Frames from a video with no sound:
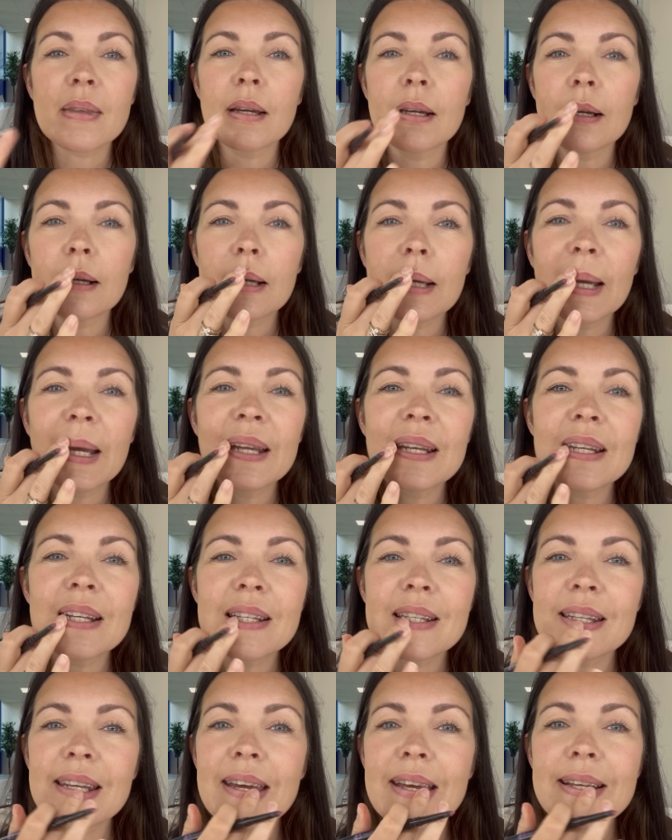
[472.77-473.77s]
Again, it's
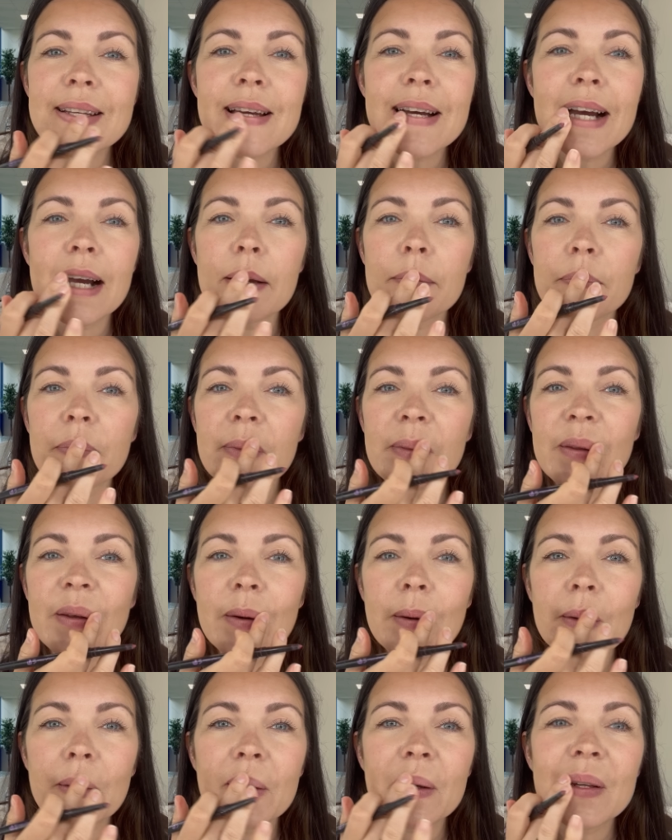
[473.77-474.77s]
daytime.
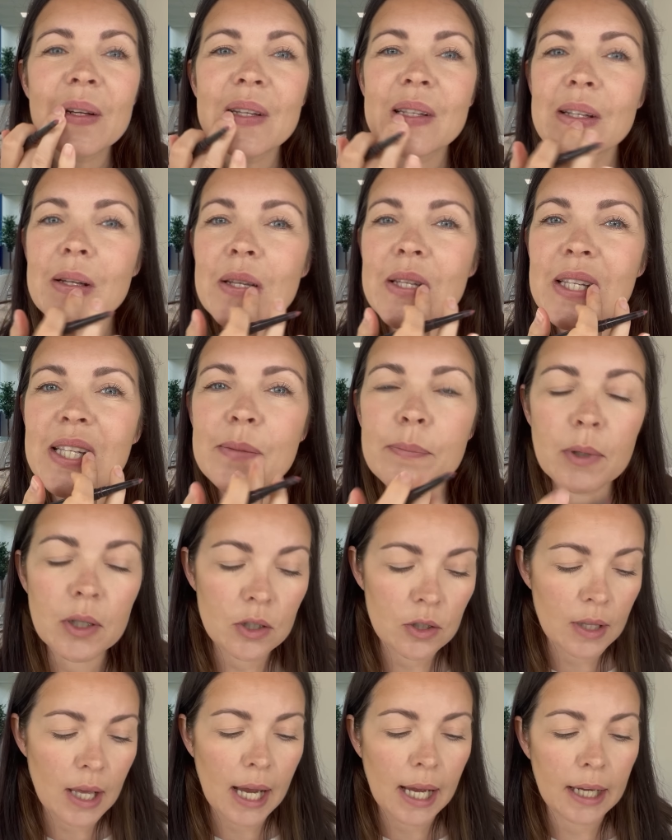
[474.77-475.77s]
All I'm going to do is smudge
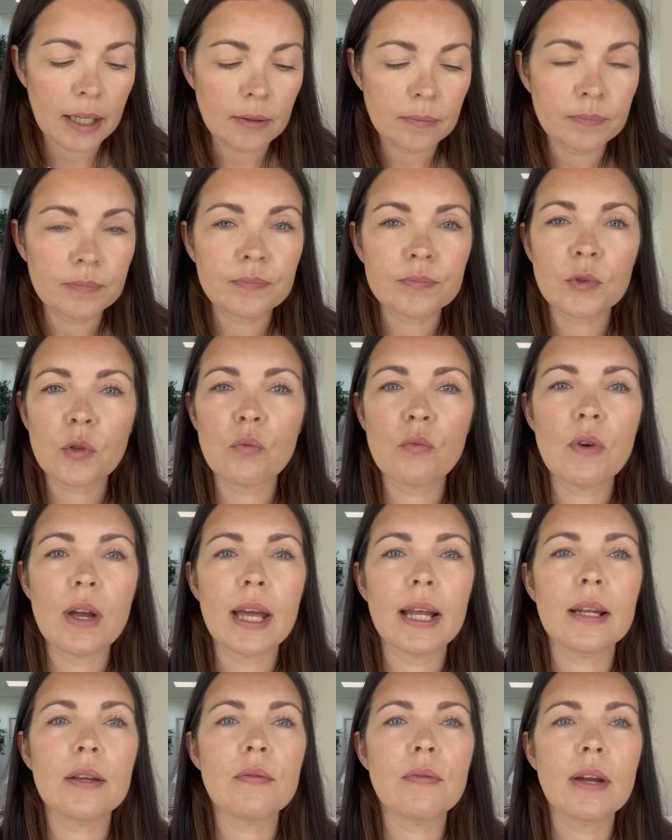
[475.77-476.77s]
that in
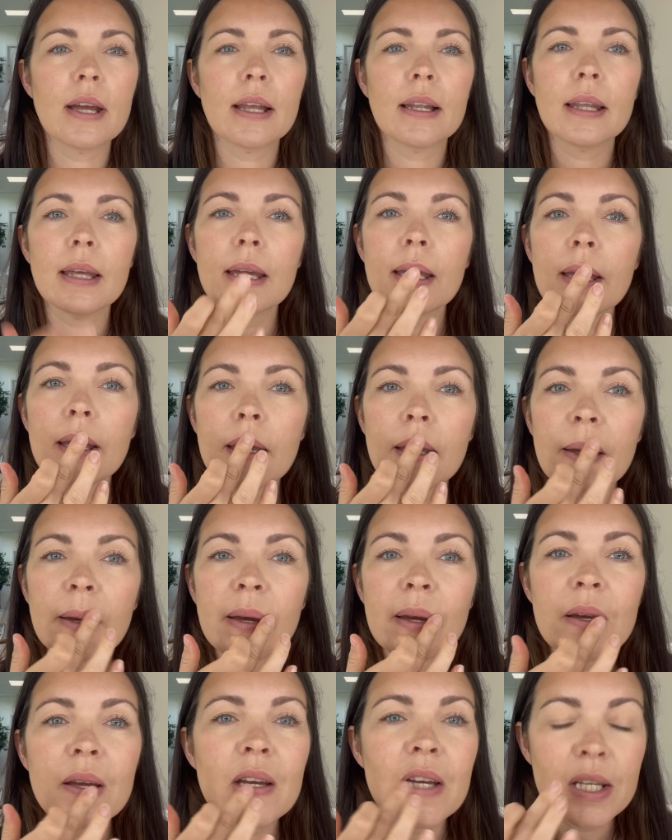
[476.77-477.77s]
really, really
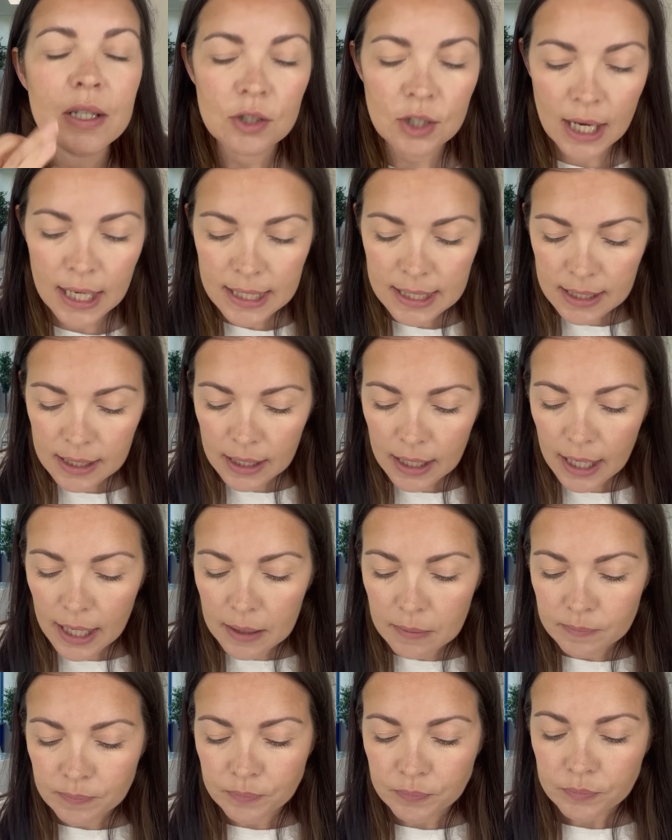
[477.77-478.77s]

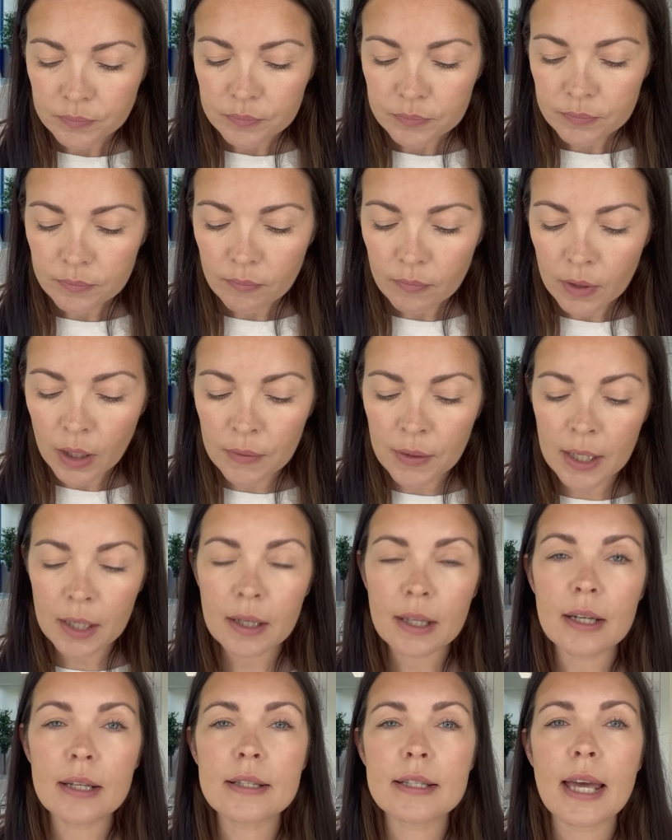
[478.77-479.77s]
gently. And then I'm
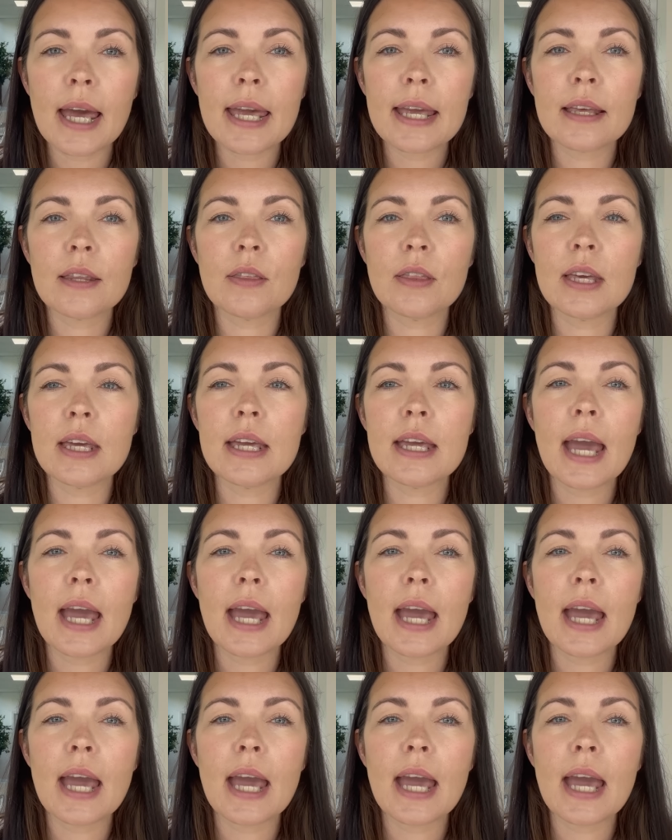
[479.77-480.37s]
going to take the